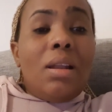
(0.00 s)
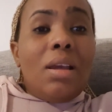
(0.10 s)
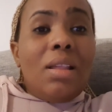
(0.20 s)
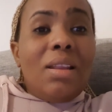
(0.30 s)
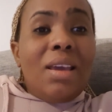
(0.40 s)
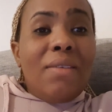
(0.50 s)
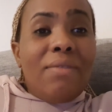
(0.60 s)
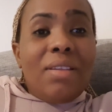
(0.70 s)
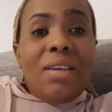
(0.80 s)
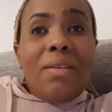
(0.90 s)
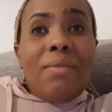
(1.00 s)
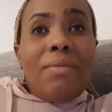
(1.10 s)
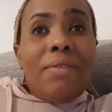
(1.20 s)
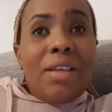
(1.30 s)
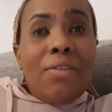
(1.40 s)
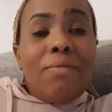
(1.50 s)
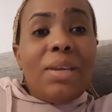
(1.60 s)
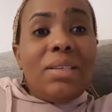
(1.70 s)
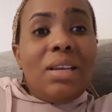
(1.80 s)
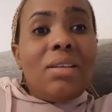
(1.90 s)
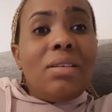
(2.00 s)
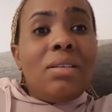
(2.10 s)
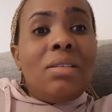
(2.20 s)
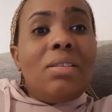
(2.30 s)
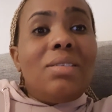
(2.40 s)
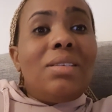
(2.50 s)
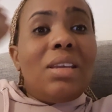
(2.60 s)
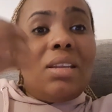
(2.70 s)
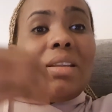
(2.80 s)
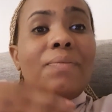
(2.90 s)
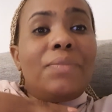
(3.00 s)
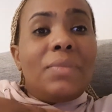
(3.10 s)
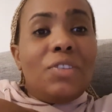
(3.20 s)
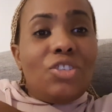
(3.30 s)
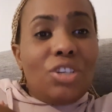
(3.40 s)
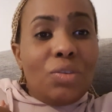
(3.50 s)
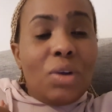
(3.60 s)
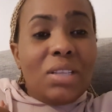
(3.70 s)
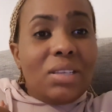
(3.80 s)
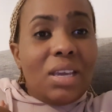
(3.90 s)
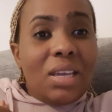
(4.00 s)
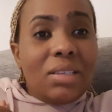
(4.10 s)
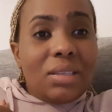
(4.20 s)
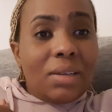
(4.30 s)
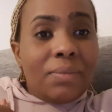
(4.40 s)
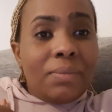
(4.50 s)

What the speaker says: Levi, the father of my son, said she wants Esther.